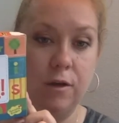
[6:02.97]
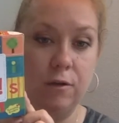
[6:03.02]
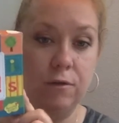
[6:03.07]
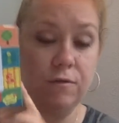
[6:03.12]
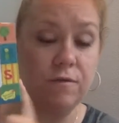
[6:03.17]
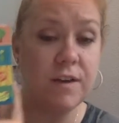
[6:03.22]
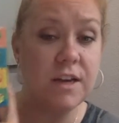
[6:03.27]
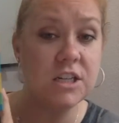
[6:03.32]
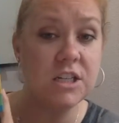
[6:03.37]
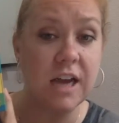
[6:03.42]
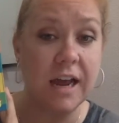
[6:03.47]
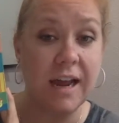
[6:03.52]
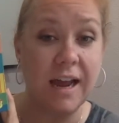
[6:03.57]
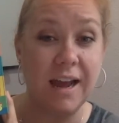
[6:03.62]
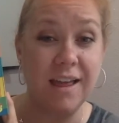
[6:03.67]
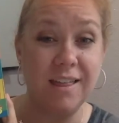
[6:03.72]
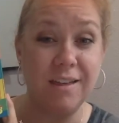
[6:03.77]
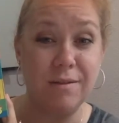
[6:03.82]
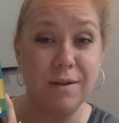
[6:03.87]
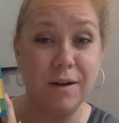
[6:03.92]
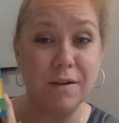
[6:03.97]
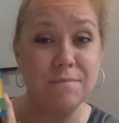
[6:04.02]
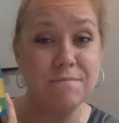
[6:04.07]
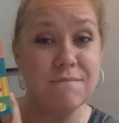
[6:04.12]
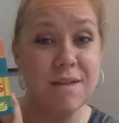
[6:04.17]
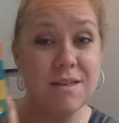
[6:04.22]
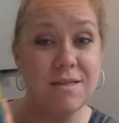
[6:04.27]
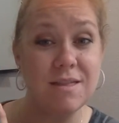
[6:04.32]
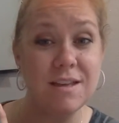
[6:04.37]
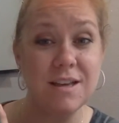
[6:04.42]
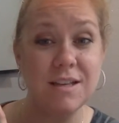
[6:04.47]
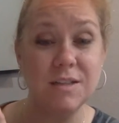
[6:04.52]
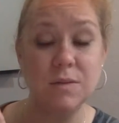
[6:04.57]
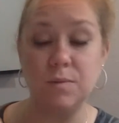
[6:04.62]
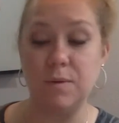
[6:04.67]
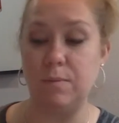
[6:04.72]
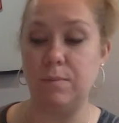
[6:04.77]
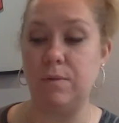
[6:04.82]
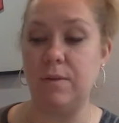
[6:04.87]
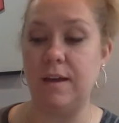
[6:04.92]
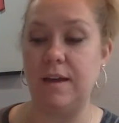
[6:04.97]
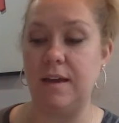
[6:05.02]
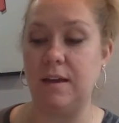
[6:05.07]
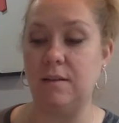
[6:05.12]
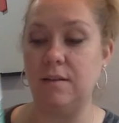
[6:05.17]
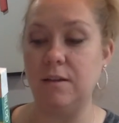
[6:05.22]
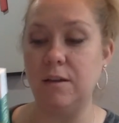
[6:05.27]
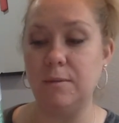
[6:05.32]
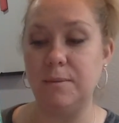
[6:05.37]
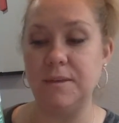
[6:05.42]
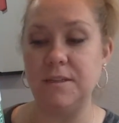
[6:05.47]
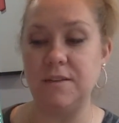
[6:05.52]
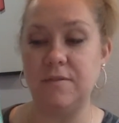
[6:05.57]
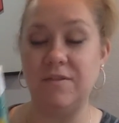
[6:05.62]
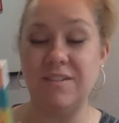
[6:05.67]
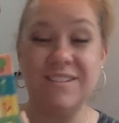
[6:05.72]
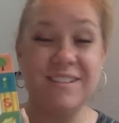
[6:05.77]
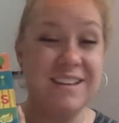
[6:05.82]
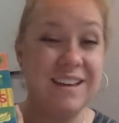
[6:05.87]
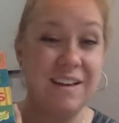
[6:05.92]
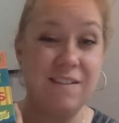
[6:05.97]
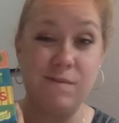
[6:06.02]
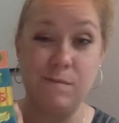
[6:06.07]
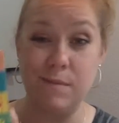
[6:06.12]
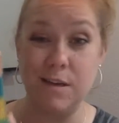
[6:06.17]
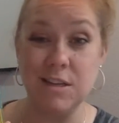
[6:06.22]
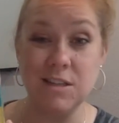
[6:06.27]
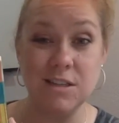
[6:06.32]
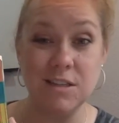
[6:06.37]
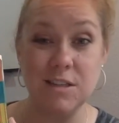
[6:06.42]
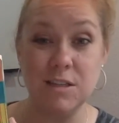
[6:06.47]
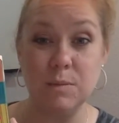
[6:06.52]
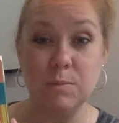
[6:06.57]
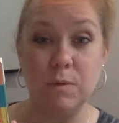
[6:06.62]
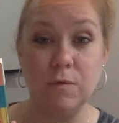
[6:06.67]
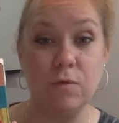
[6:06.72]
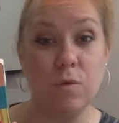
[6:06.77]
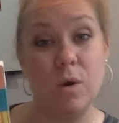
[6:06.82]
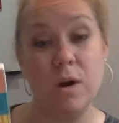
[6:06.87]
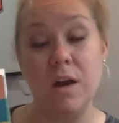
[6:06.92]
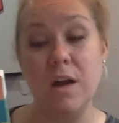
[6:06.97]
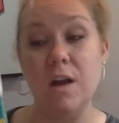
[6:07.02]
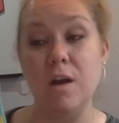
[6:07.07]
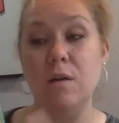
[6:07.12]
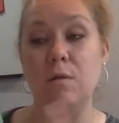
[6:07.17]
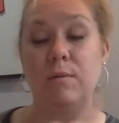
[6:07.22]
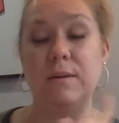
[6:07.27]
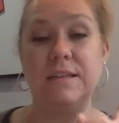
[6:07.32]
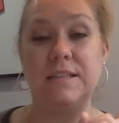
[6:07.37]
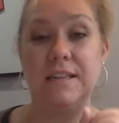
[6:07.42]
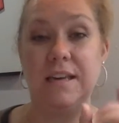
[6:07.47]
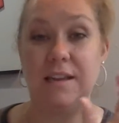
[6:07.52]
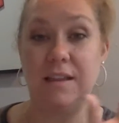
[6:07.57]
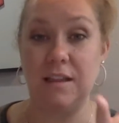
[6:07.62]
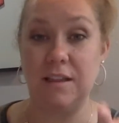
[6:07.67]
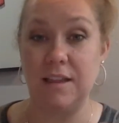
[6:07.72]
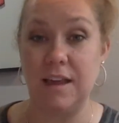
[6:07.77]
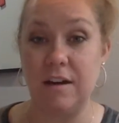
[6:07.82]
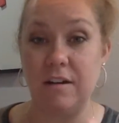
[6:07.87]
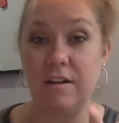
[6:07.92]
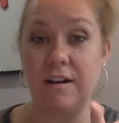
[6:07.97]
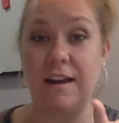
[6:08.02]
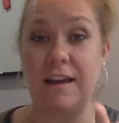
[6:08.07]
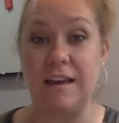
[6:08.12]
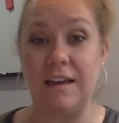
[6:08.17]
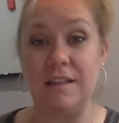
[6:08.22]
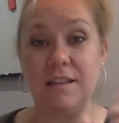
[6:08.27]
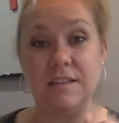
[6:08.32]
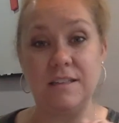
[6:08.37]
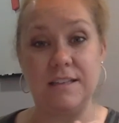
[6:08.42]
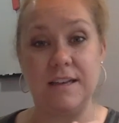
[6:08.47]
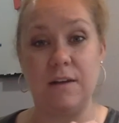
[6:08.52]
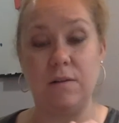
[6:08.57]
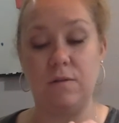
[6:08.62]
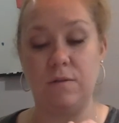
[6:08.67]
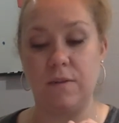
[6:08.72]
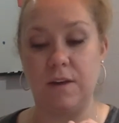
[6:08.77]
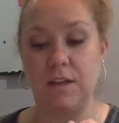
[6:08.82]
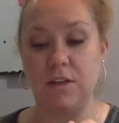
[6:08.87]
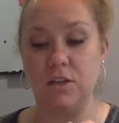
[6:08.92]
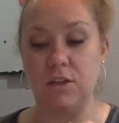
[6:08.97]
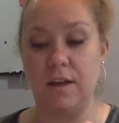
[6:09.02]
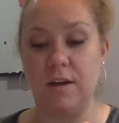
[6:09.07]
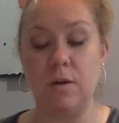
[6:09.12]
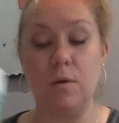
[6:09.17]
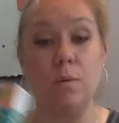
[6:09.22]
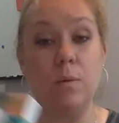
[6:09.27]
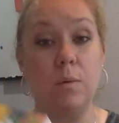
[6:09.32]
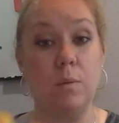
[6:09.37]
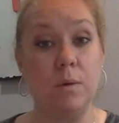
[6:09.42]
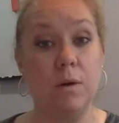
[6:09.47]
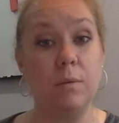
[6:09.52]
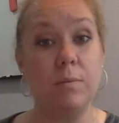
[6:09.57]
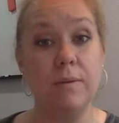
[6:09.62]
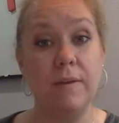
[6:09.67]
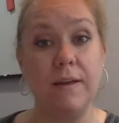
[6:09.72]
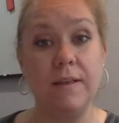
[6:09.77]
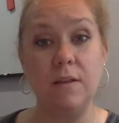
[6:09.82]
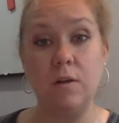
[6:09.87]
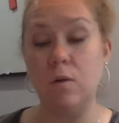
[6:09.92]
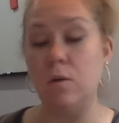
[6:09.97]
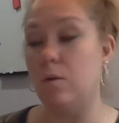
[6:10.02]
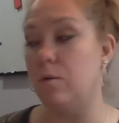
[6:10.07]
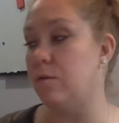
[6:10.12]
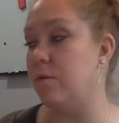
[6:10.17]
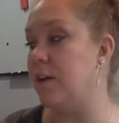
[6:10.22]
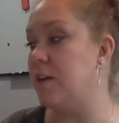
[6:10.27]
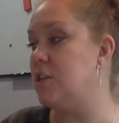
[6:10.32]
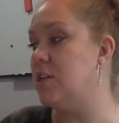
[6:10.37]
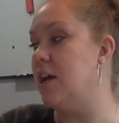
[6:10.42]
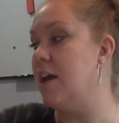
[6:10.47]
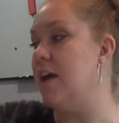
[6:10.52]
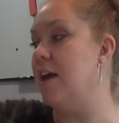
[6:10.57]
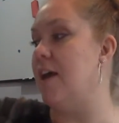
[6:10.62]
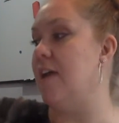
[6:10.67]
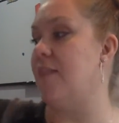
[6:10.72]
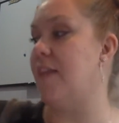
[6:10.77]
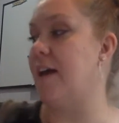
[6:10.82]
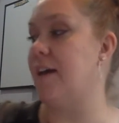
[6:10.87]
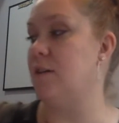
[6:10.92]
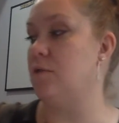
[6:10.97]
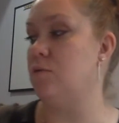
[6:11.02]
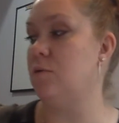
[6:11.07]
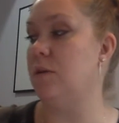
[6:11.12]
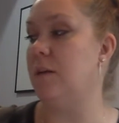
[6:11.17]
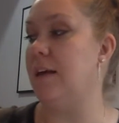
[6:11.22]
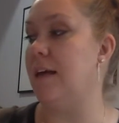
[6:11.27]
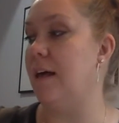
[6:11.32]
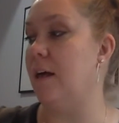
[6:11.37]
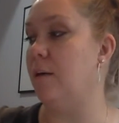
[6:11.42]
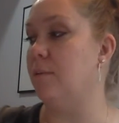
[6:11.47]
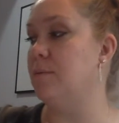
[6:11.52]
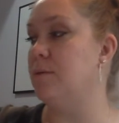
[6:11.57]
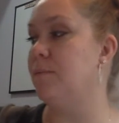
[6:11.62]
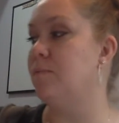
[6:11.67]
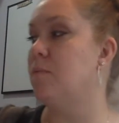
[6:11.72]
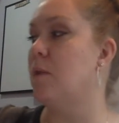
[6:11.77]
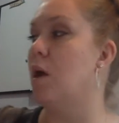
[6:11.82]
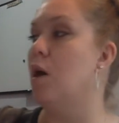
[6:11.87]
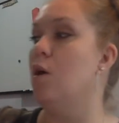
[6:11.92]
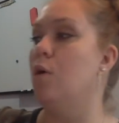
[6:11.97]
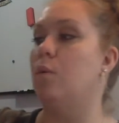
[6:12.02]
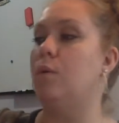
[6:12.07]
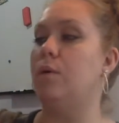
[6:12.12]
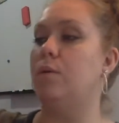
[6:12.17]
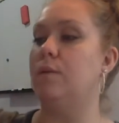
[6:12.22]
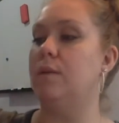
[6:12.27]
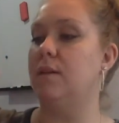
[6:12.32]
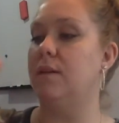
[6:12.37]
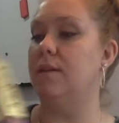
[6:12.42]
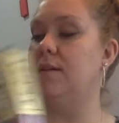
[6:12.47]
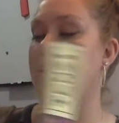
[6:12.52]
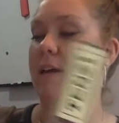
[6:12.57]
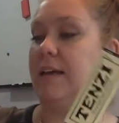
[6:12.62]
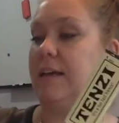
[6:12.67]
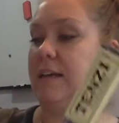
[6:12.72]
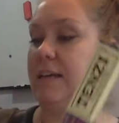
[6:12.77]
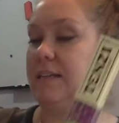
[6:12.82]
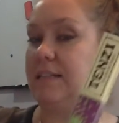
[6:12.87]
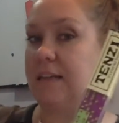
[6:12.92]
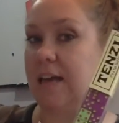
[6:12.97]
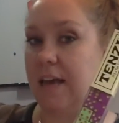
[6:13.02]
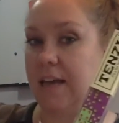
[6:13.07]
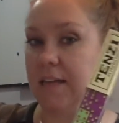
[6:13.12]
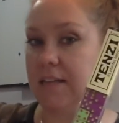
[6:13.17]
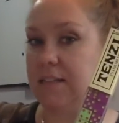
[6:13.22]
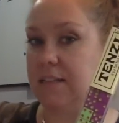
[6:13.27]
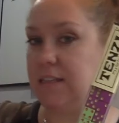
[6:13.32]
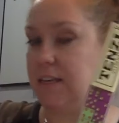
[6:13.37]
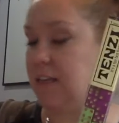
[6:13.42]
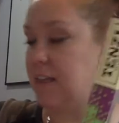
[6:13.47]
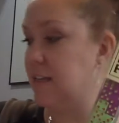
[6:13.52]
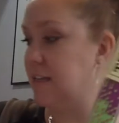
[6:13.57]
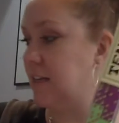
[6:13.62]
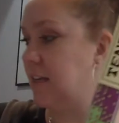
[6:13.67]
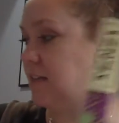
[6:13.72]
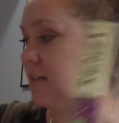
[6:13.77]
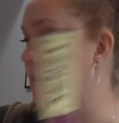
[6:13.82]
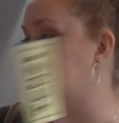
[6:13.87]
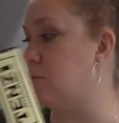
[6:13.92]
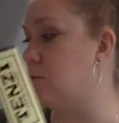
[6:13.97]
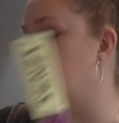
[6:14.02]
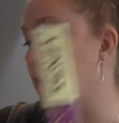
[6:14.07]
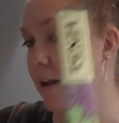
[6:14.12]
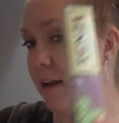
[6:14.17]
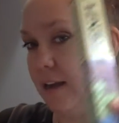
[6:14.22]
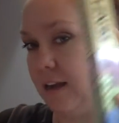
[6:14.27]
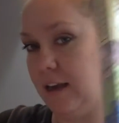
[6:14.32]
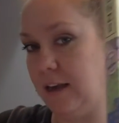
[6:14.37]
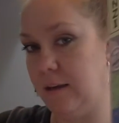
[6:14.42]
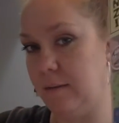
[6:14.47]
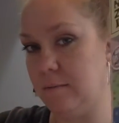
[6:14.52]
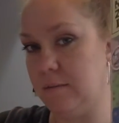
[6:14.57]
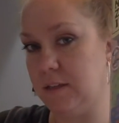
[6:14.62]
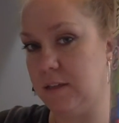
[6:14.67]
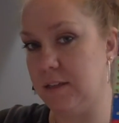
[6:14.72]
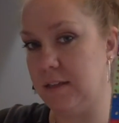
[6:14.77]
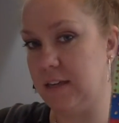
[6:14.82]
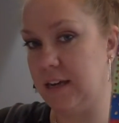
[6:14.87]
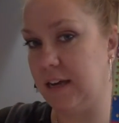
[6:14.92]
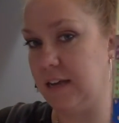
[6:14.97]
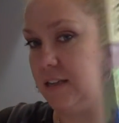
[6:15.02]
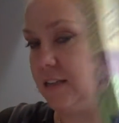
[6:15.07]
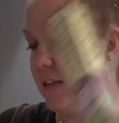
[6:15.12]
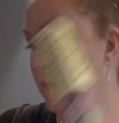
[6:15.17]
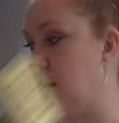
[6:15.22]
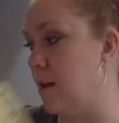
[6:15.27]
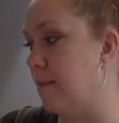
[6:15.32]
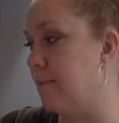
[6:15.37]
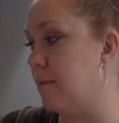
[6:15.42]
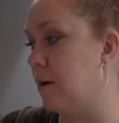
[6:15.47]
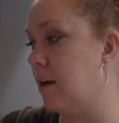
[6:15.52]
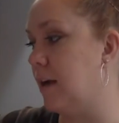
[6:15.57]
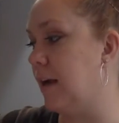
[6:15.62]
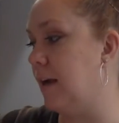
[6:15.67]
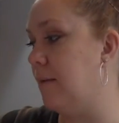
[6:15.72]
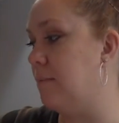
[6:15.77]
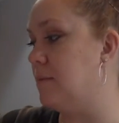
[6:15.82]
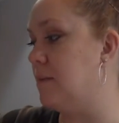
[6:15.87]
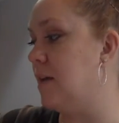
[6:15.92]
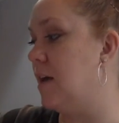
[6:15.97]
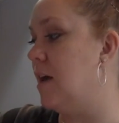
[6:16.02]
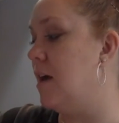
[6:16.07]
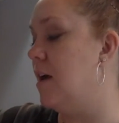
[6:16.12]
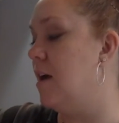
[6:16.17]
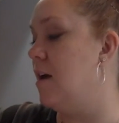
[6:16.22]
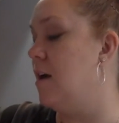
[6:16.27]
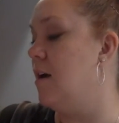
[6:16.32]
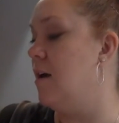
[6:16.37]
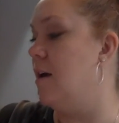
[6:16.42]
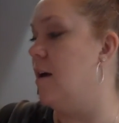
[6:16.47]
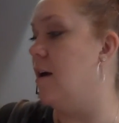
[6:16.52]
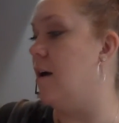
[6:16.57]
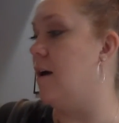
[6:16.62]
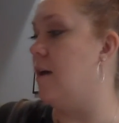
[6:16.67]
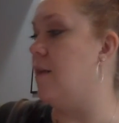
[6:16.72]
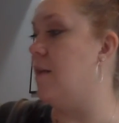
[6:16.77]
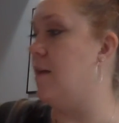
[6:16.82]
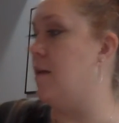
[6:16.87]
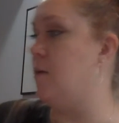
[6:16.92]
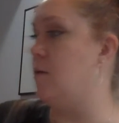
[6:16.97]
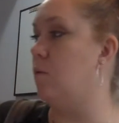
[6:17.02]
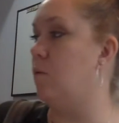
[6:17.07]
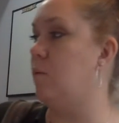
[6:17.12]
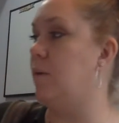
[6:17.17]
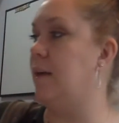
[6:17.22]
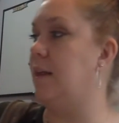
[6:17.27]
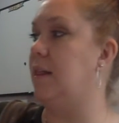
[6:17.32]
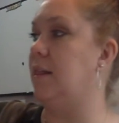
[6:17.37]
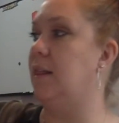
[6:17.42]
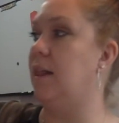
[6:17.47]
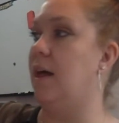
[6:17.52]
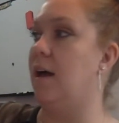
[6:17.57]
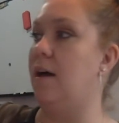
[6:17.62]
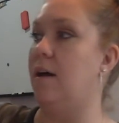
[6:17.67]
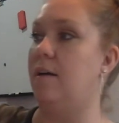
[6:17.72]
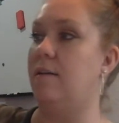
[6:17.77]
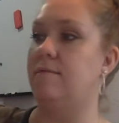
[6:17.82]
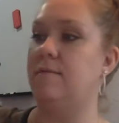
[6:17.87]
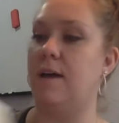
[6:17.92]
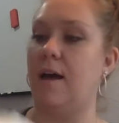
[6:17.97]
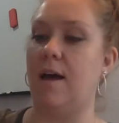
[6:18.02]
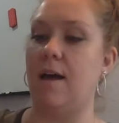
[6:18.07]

Go Fish. I highly recommend this. We play it a little bit differently. I've mentioned this before. We say the letter and the sound of each letter when we're playing the Go Fish, and that has really helped. We really like Tenzi. This has some great games. It's dice and number games. And then we love